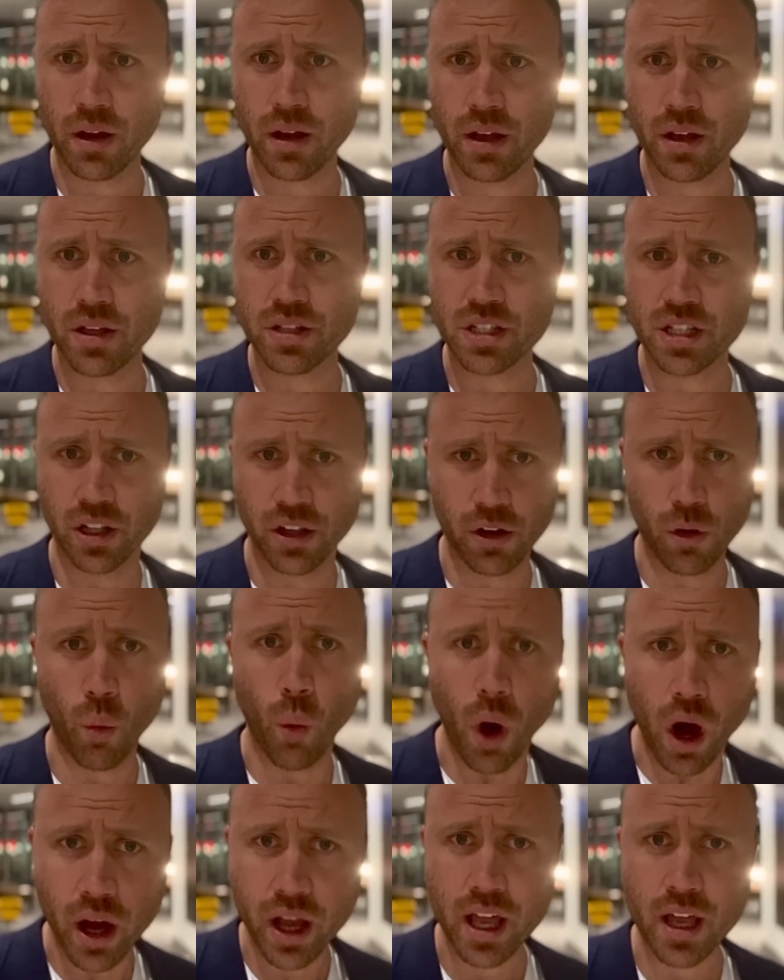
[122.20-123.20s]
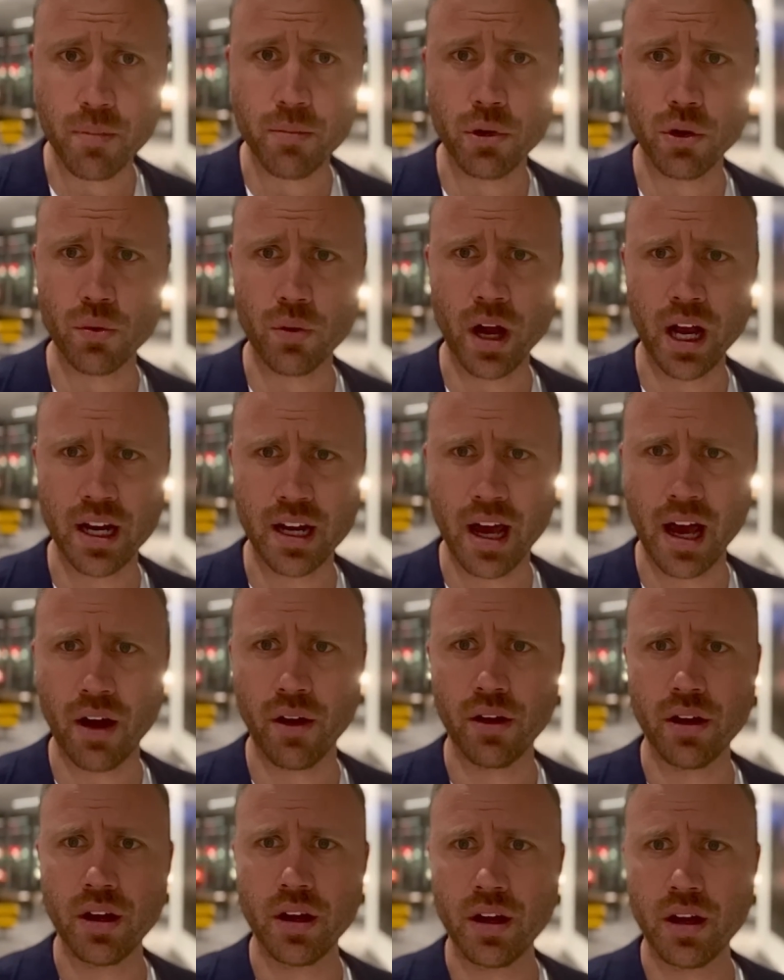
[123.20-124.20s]
is still in a walking boot right now
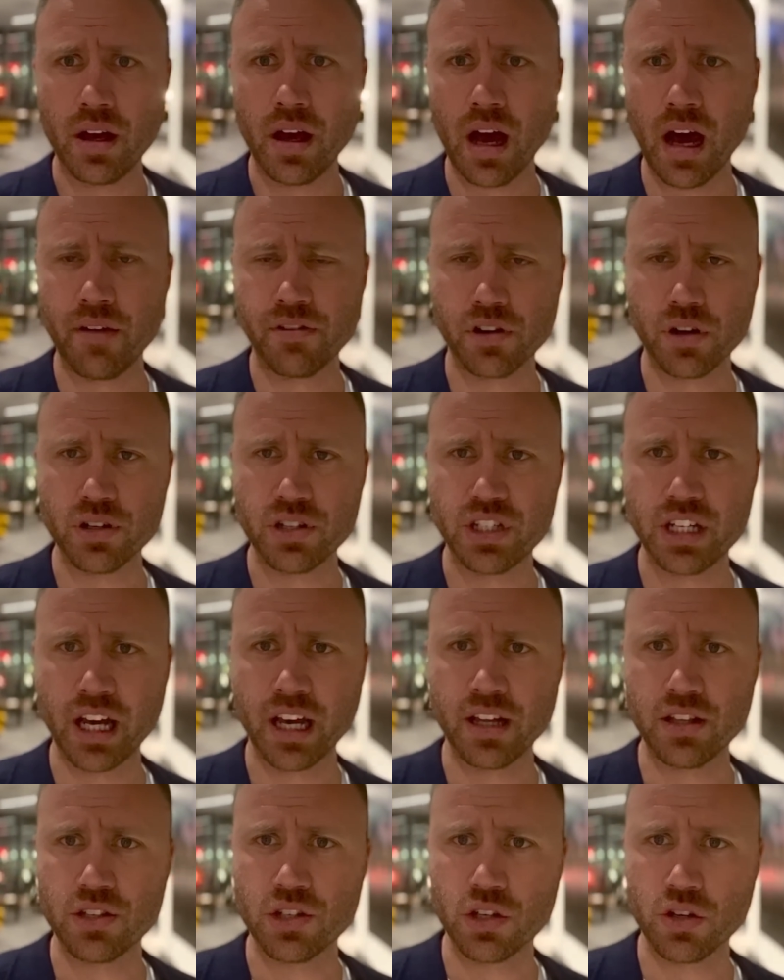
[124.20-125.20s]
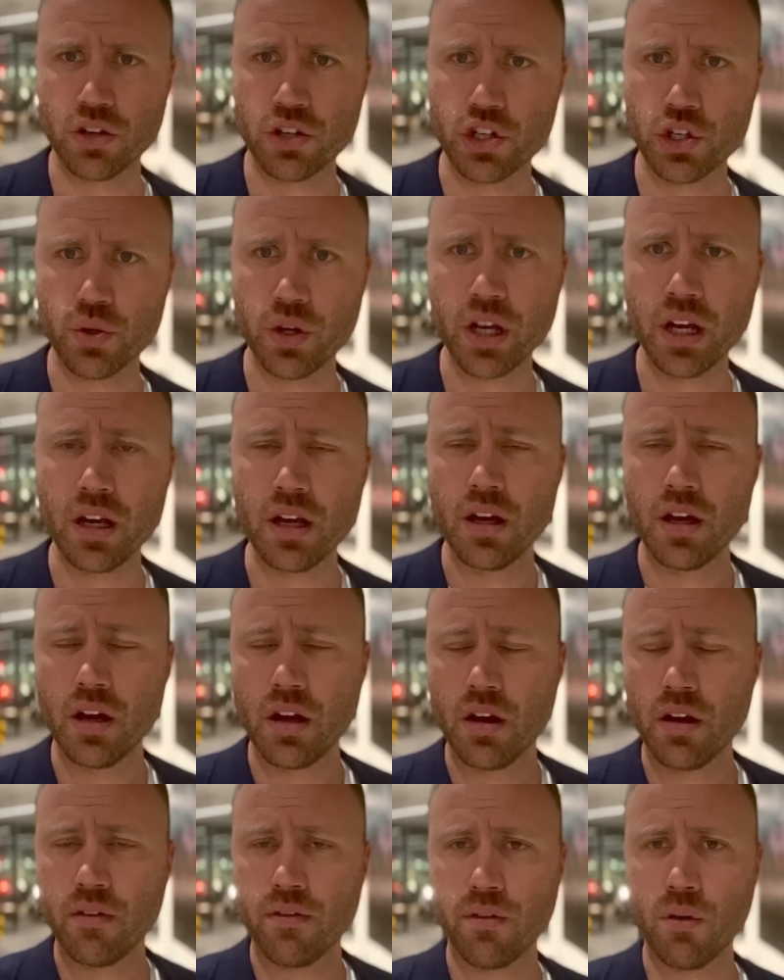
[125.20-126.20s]
after a second surgery
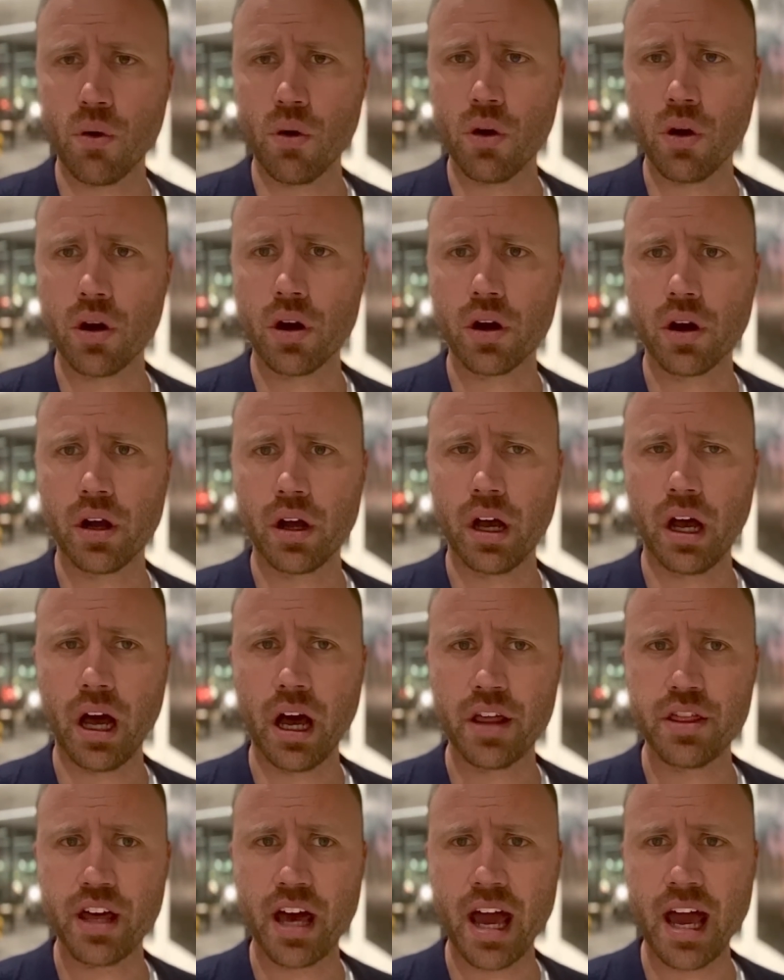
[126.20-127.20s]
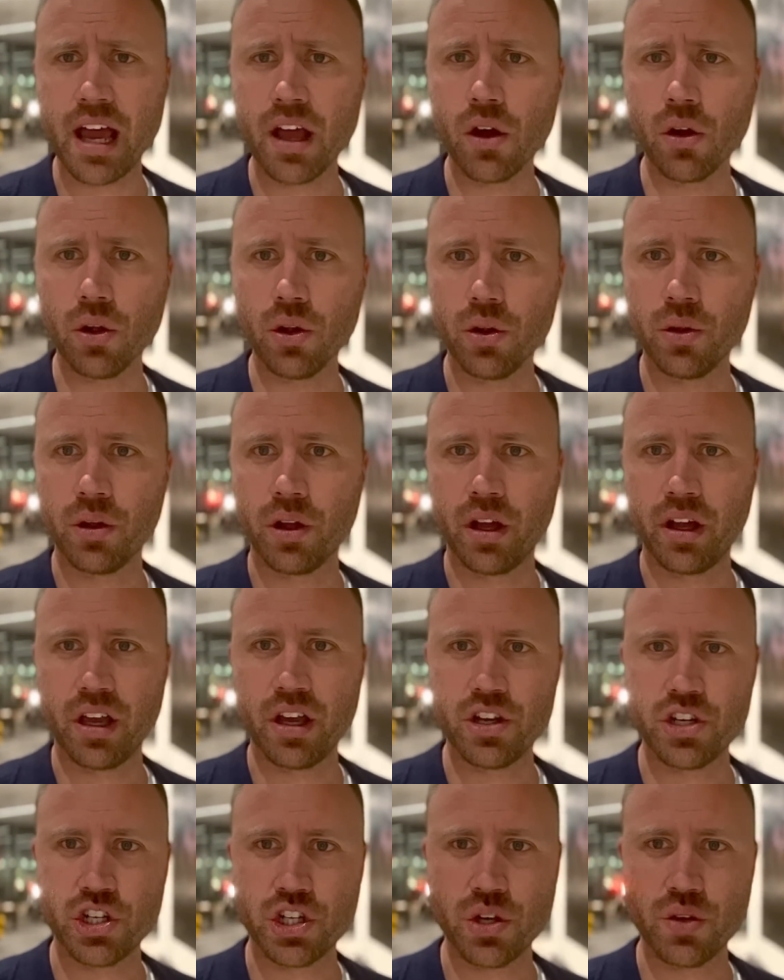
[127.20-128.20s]
for the ankle
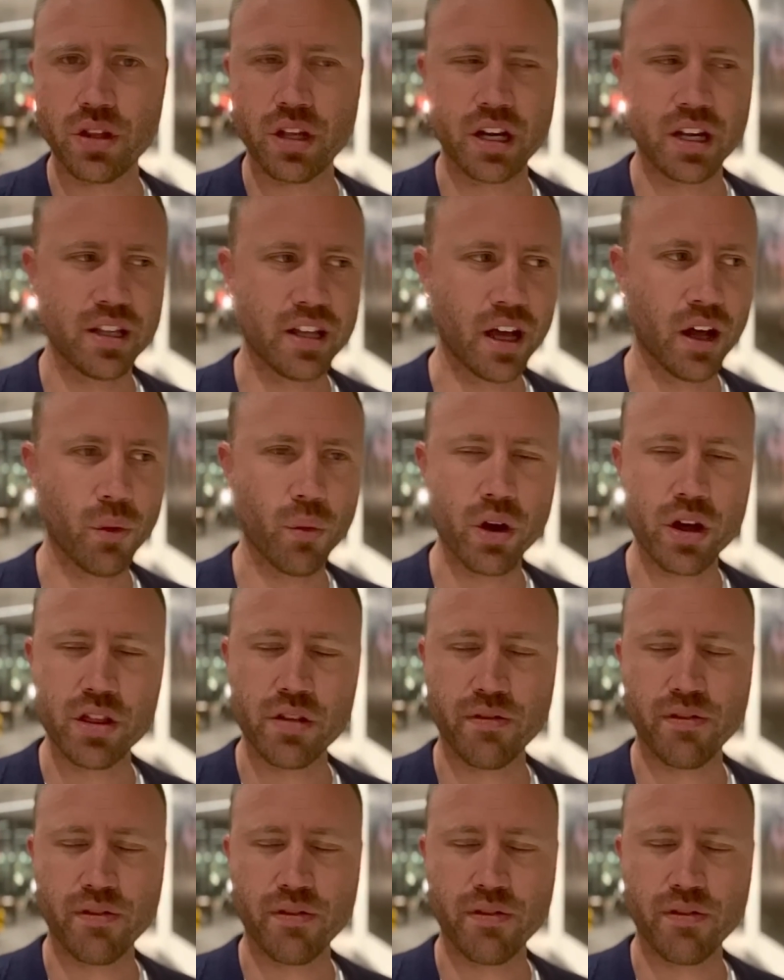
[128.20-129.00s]
issue that he dealt with.